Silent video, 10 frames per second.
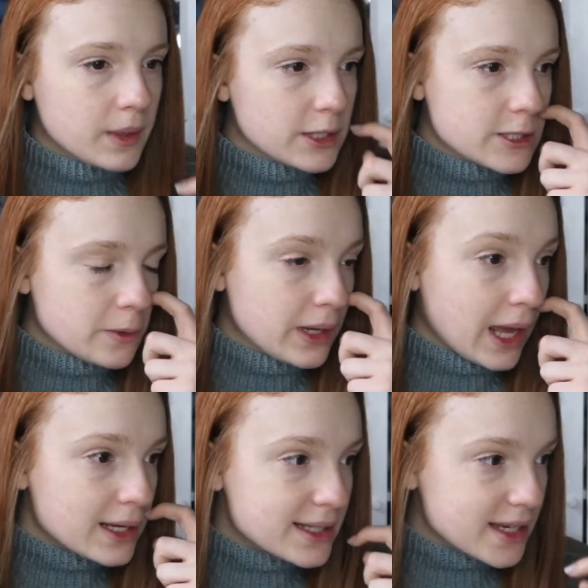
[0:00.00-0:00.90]
So
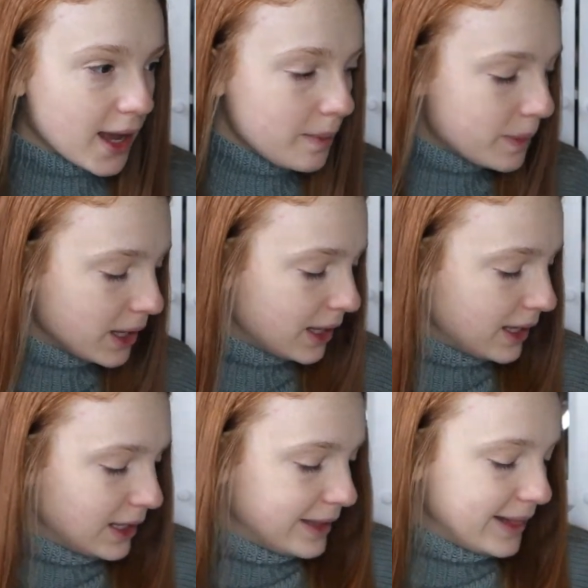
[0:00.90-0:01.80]
next up,
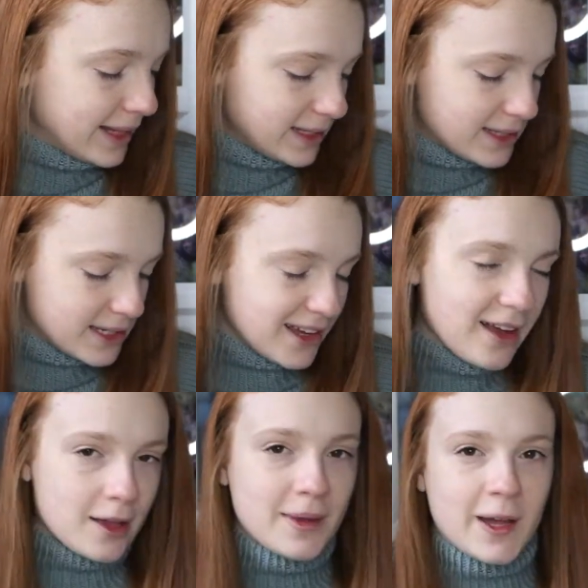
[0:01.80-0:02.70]
let's
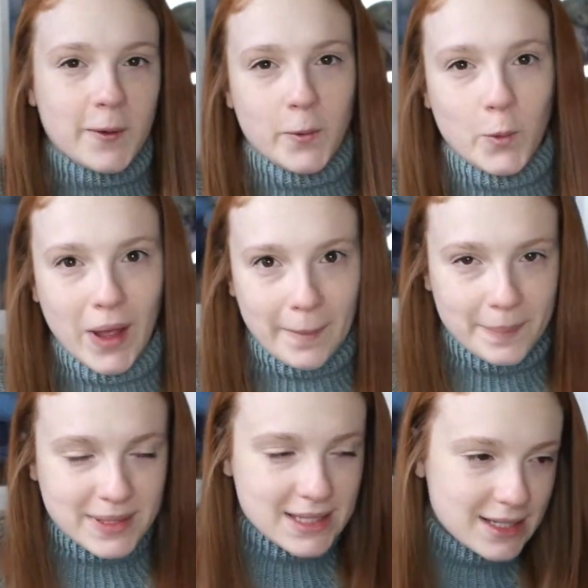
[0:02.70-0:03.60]
talk about
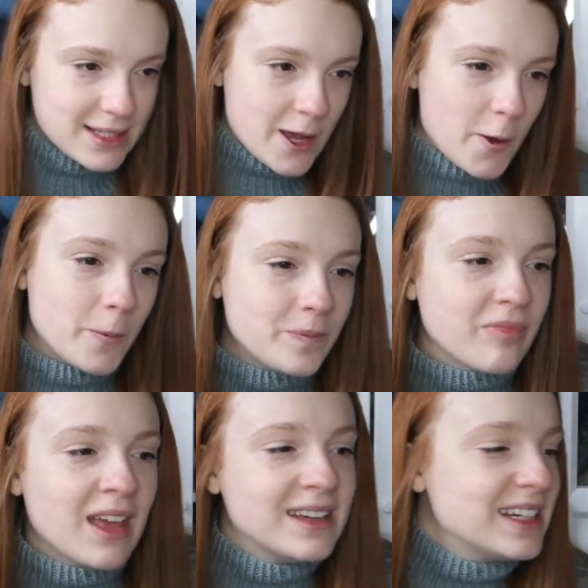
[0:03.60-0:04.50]
whips. So
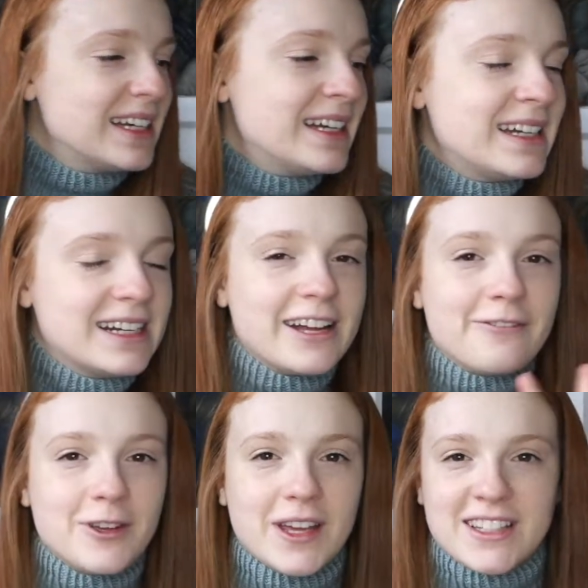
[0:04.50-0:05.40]

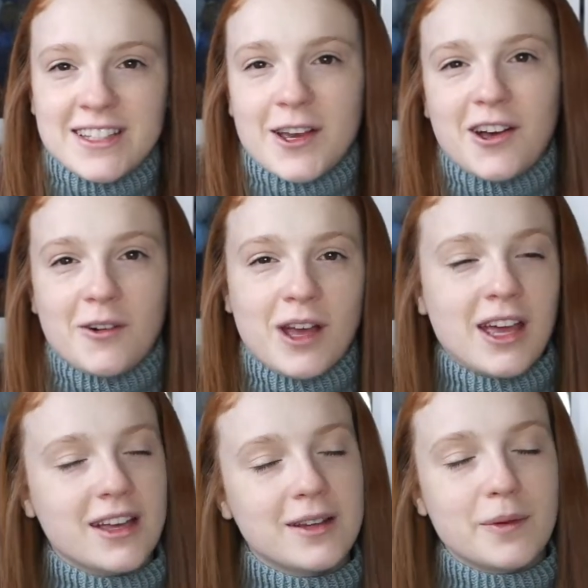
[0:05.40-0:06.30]
a few days ago,
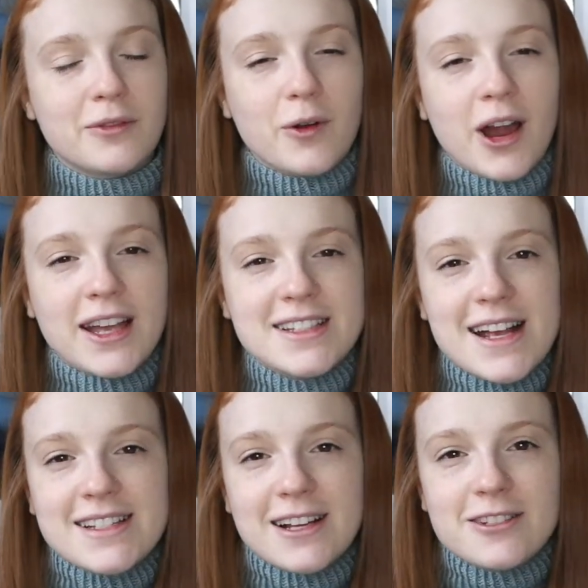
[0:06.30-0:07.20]
before I
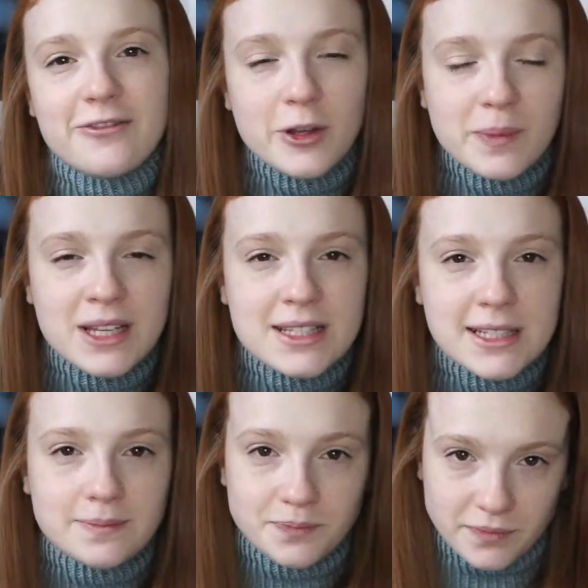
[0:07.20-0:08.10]
sat down to film this,
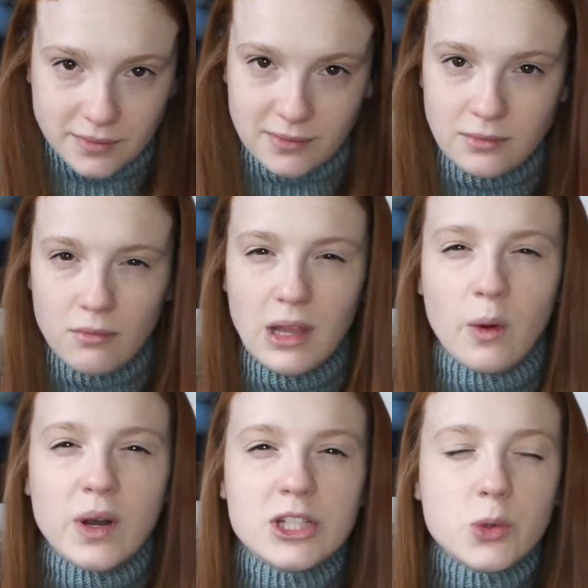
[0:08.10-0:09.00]
I
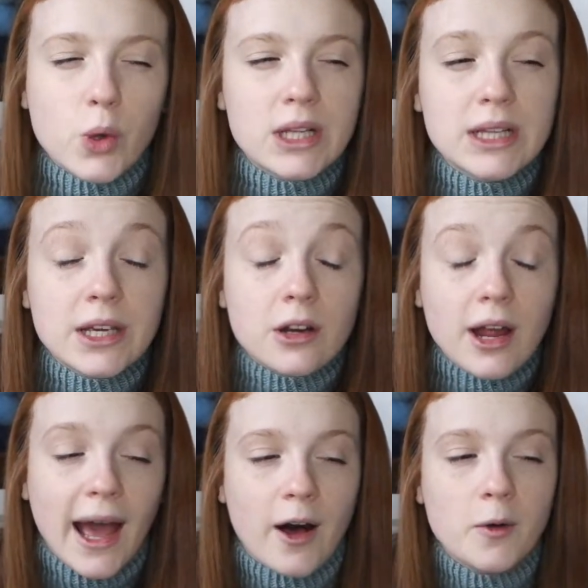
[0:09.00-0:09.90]
wanted to
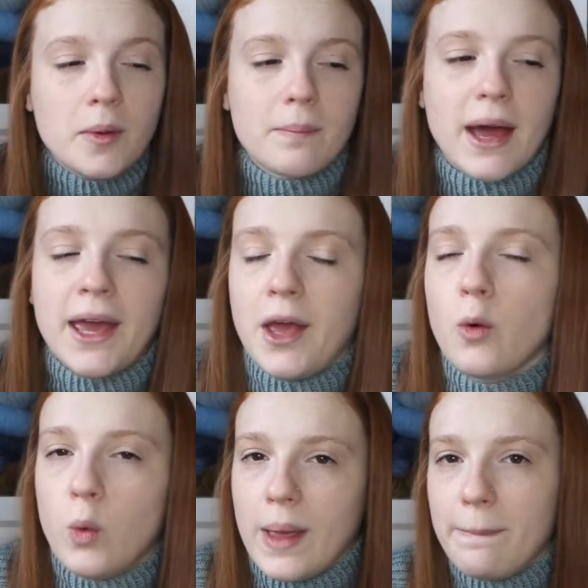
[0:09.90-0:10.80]
clear out my
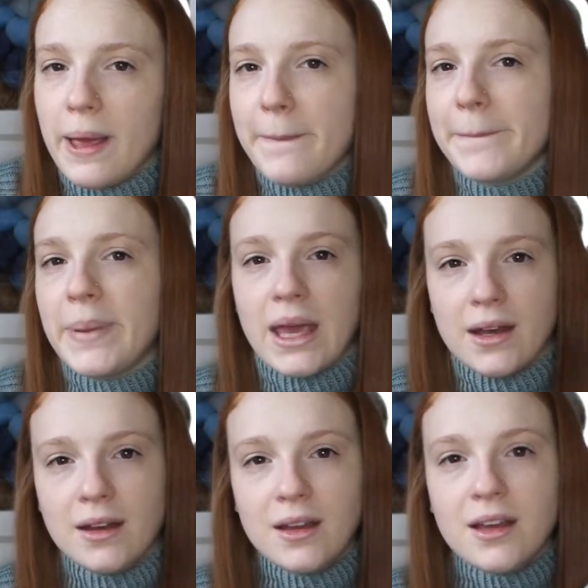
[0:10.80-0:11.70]
whip
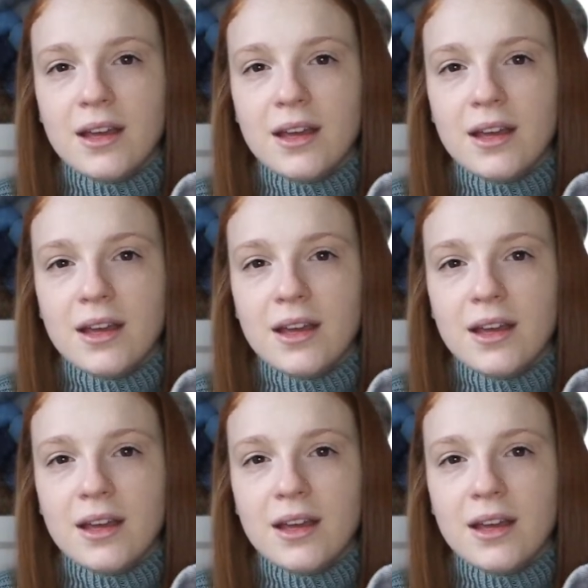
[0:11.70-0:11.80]
bin.